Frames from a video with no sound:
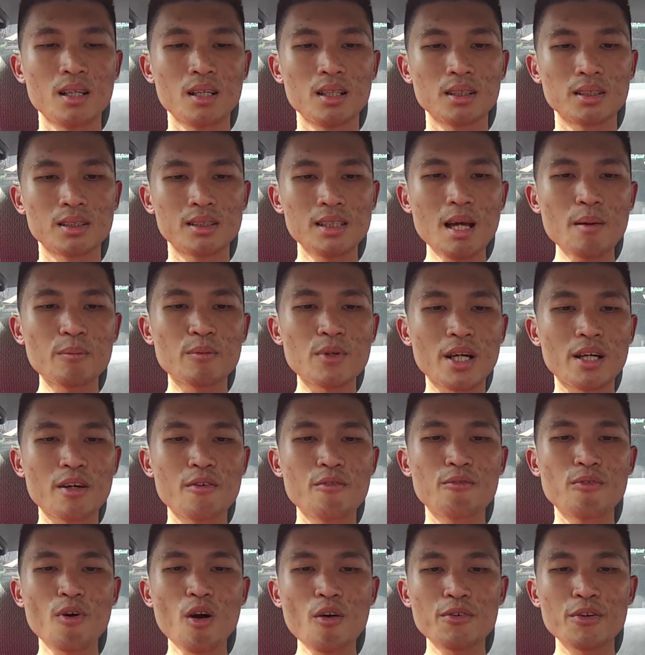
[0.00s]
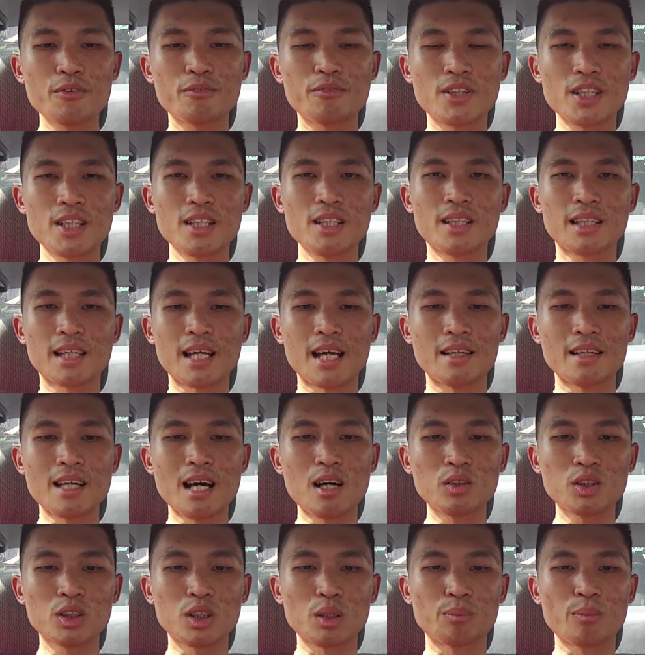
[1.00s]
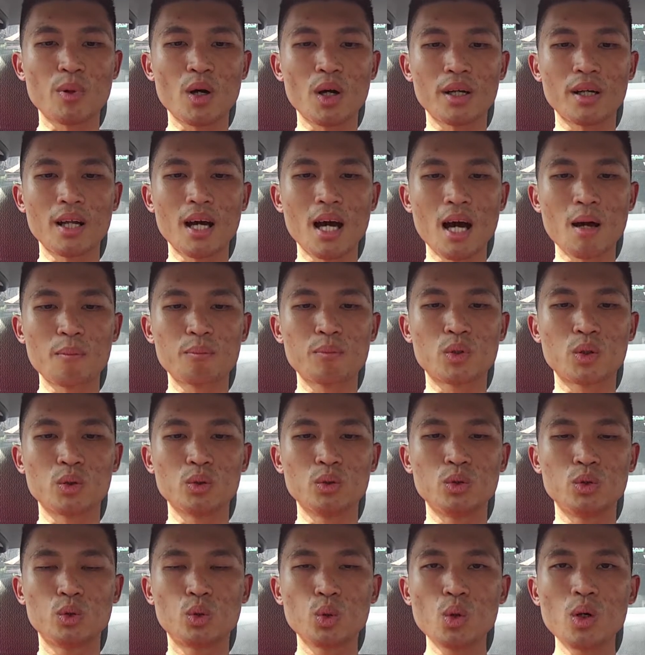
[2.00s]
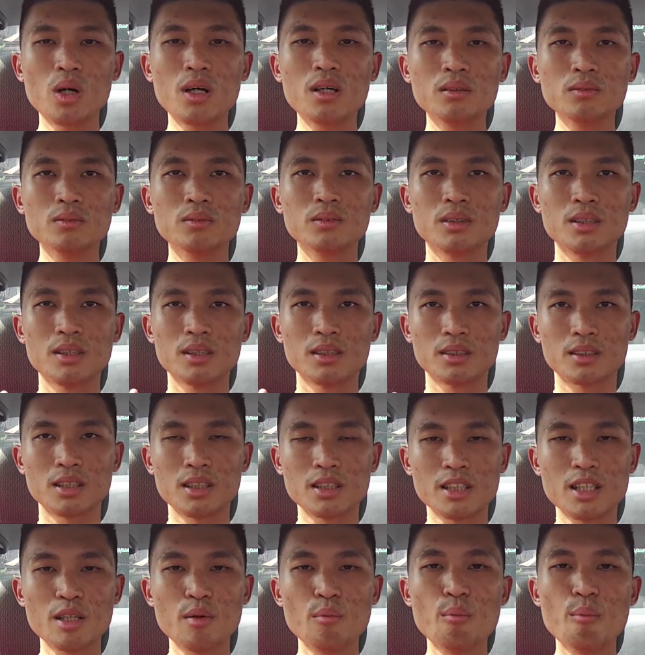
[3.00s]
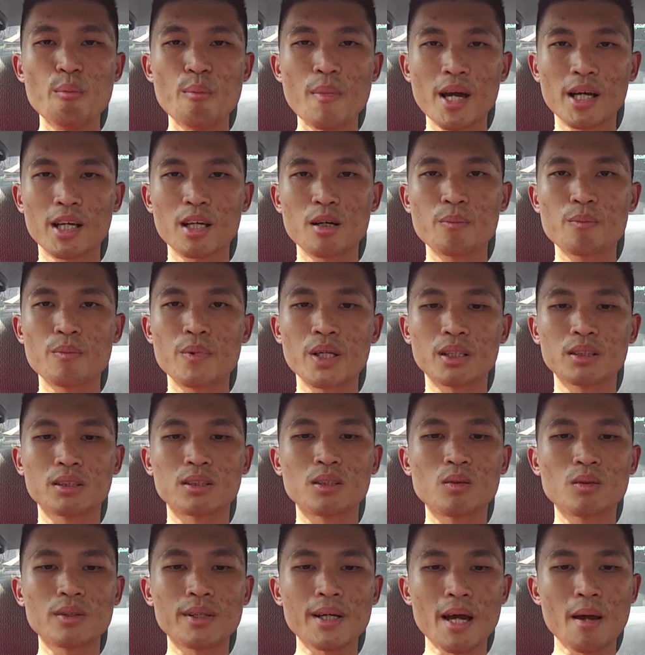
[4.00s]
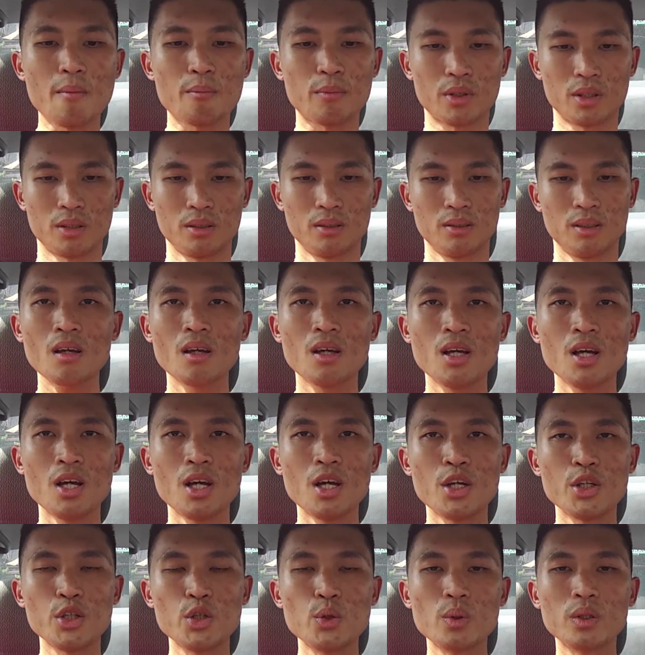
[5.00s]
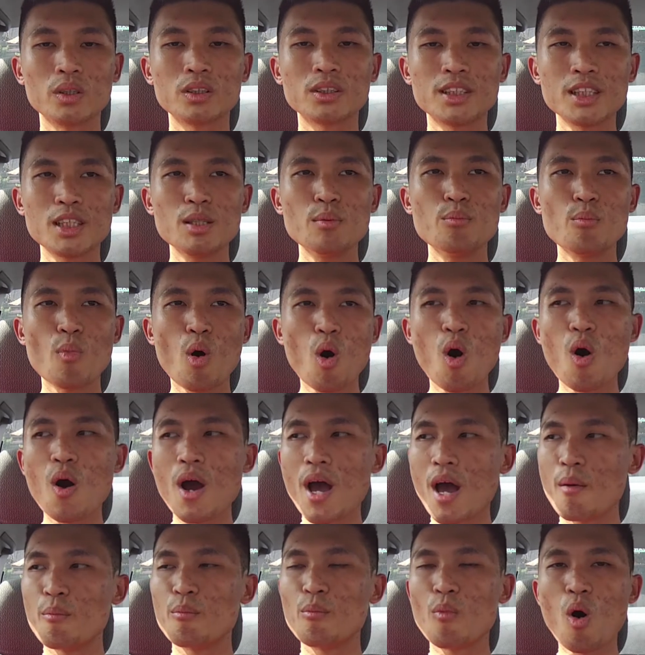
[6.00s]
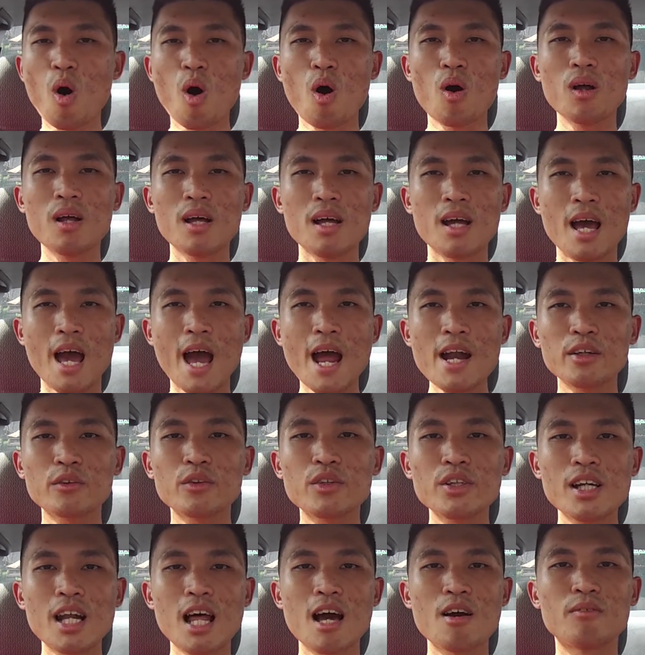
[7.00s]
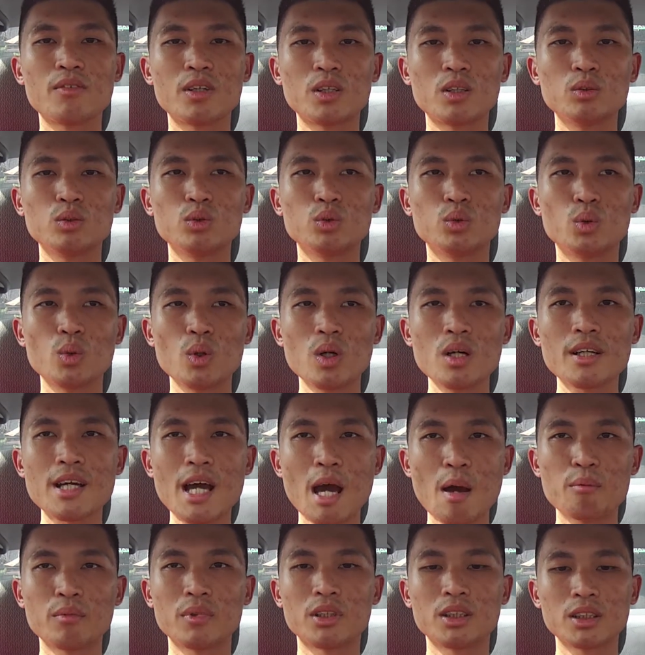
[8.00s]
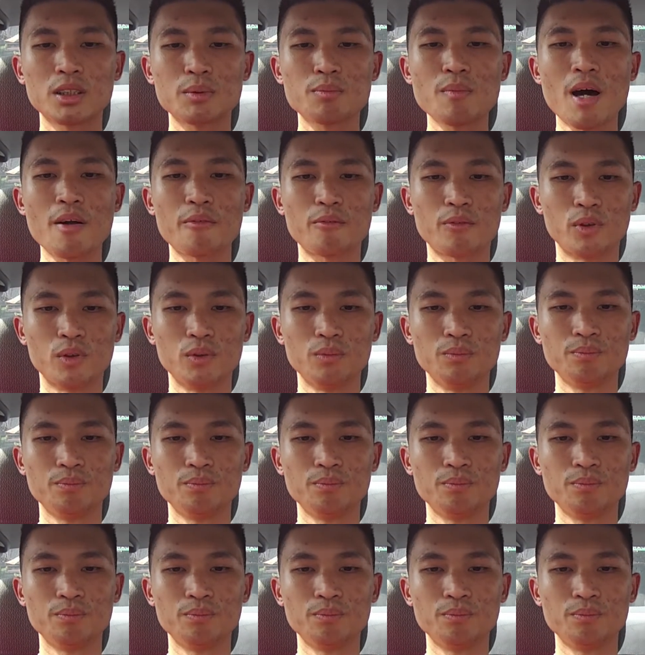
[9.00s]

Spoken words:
Snapdragon 450 can now support up to dual 13-megapixel camera. You will see more and more entry-level dual-camera smartphone.